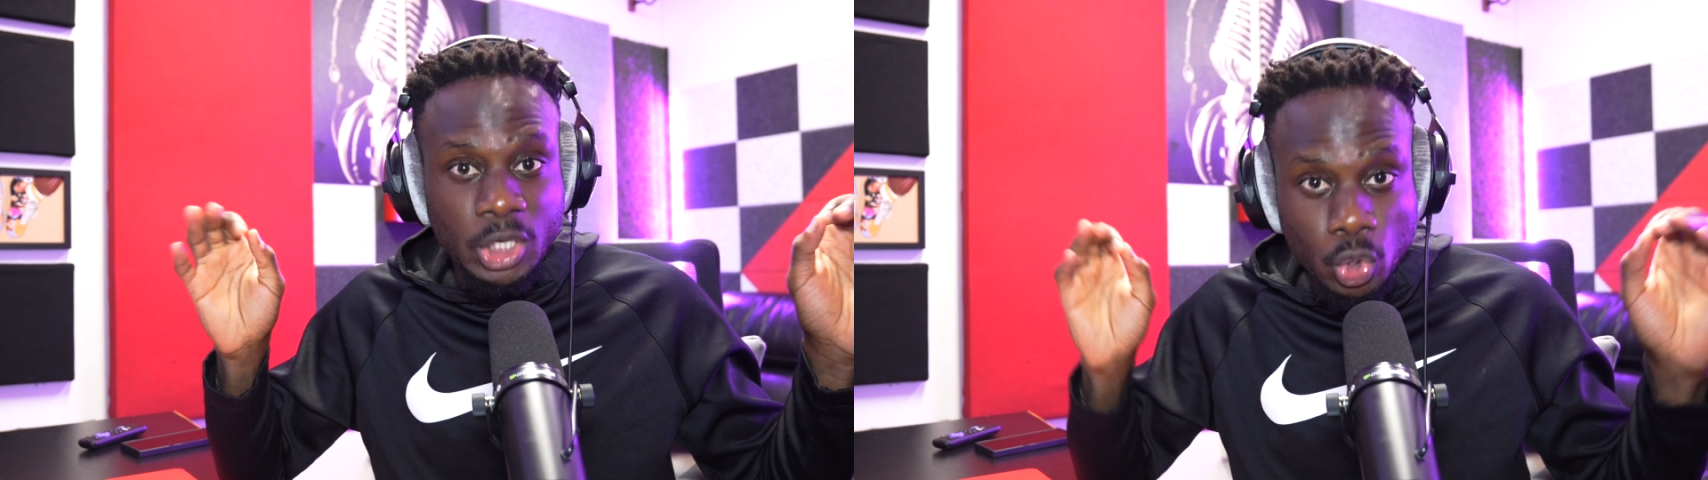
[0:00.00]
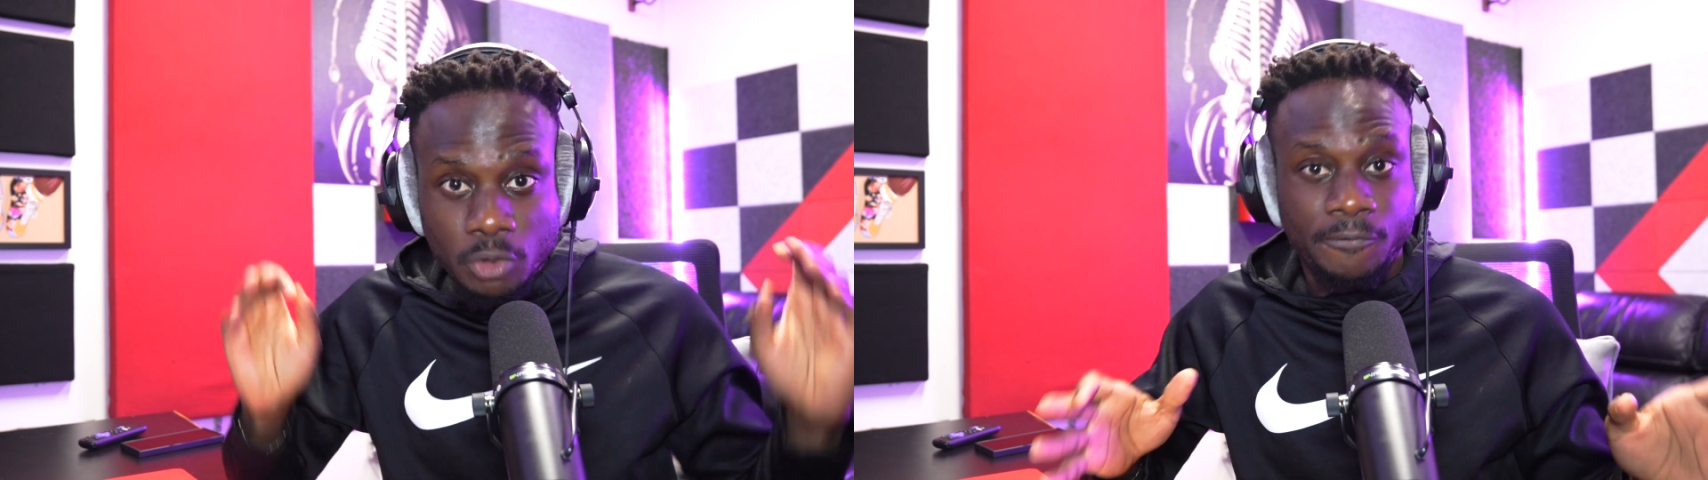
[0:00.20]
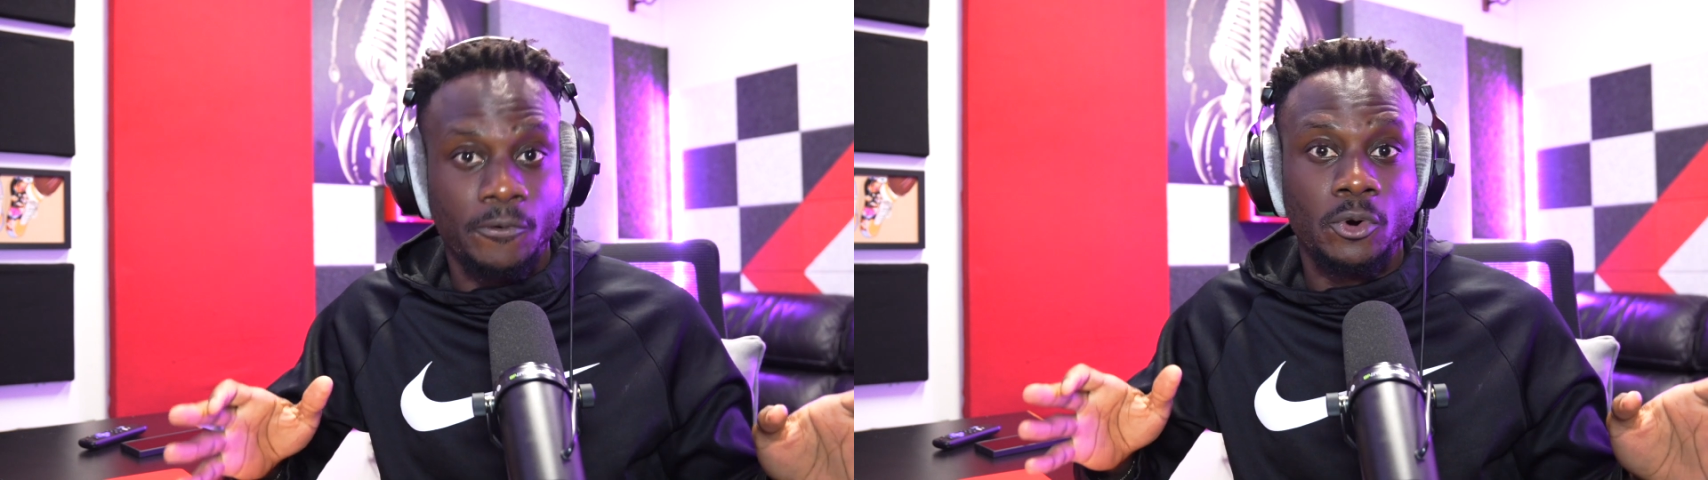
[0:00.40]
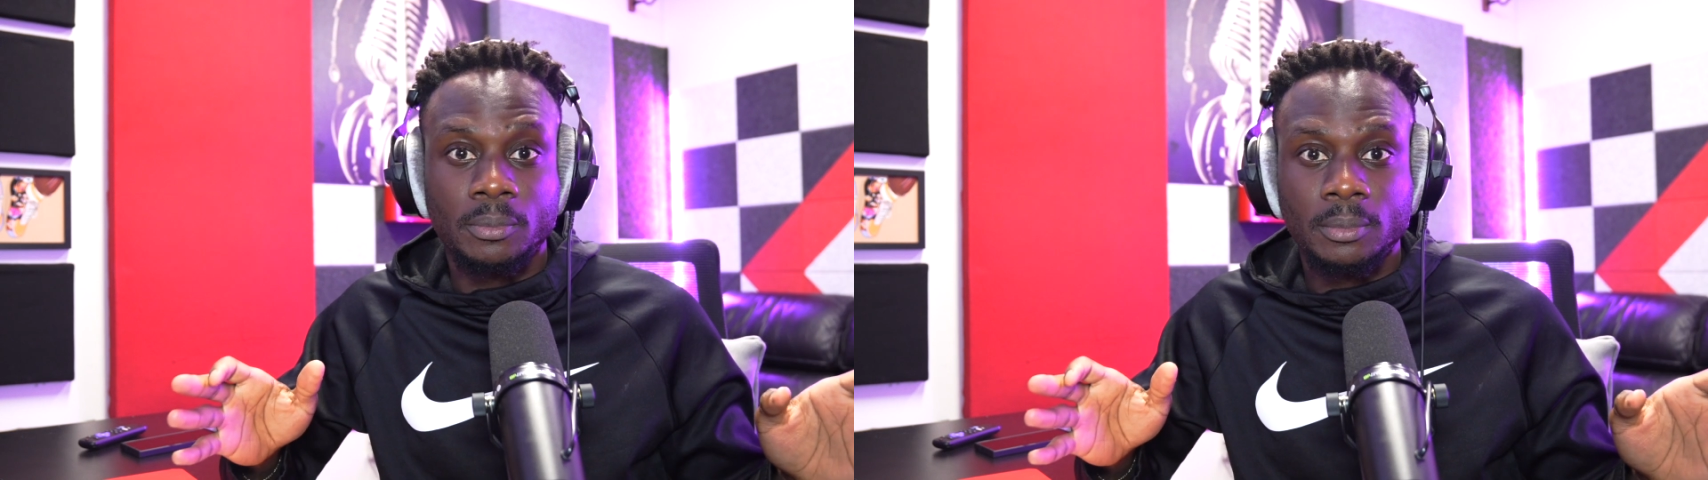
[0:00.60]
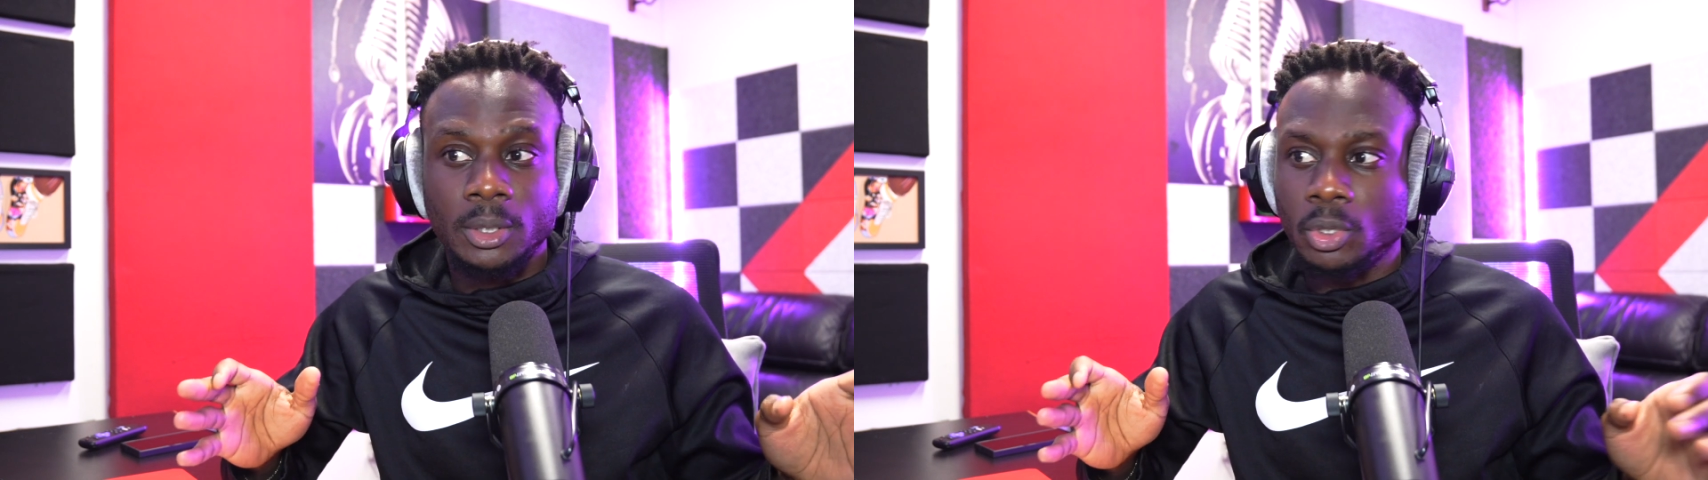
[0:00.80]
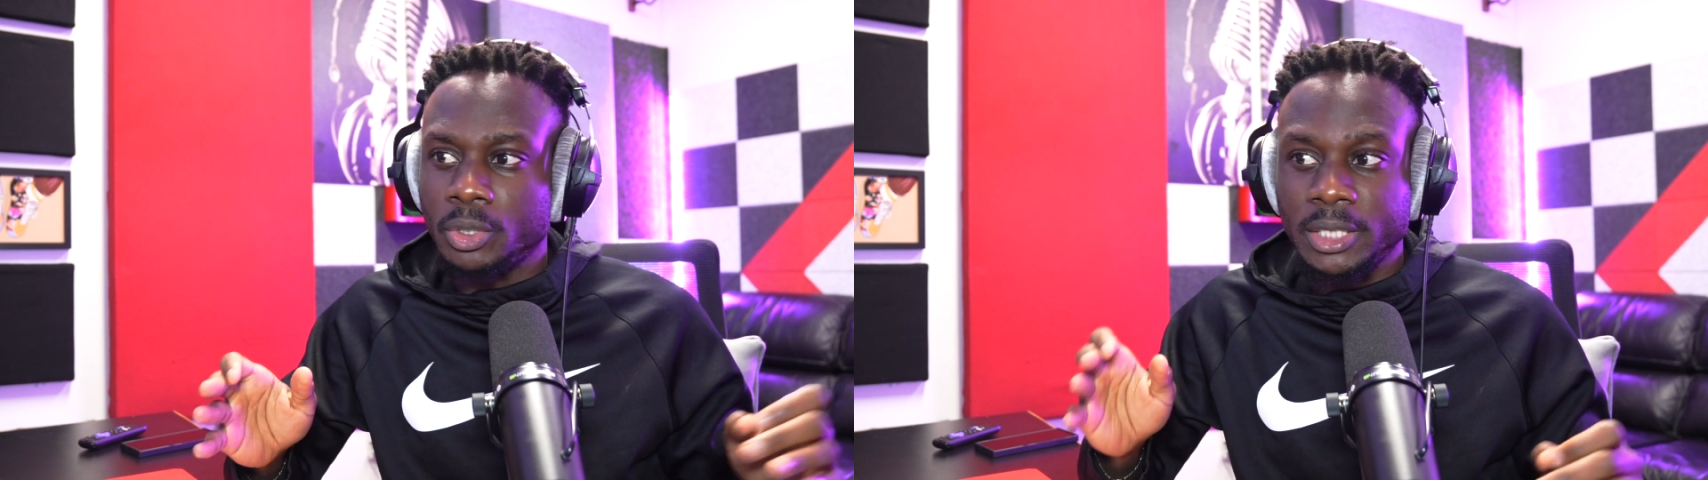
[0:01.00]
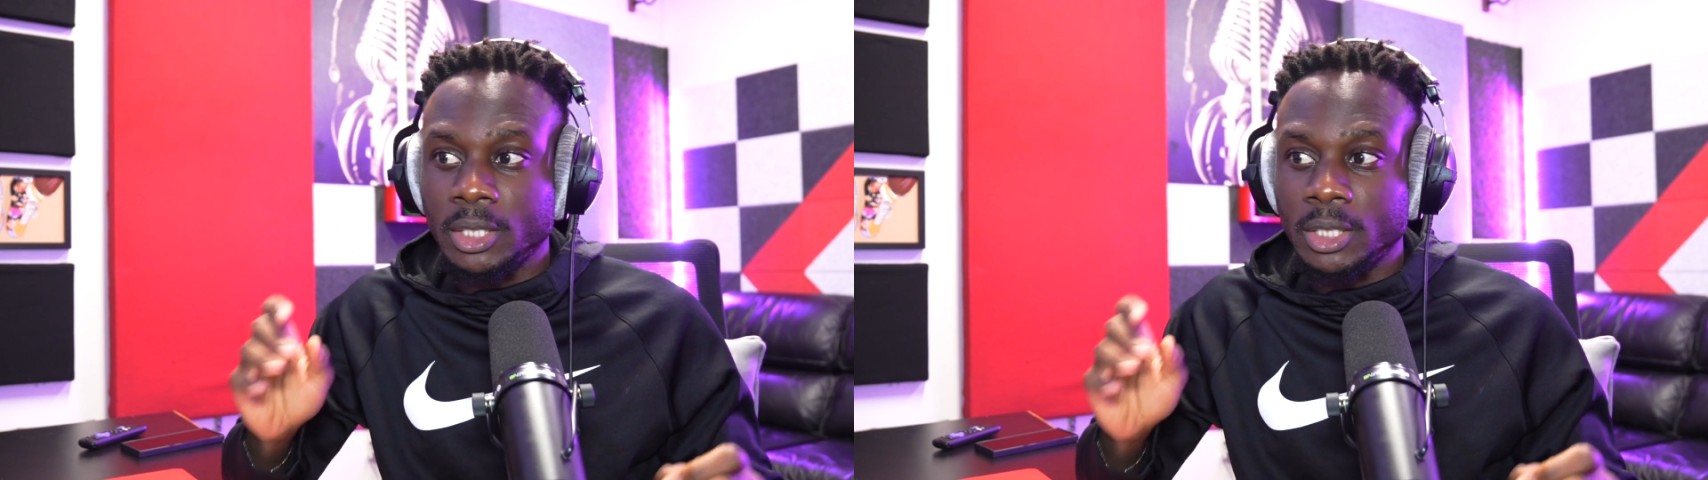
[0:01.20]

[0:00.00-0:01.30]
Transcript: uniform, no, the,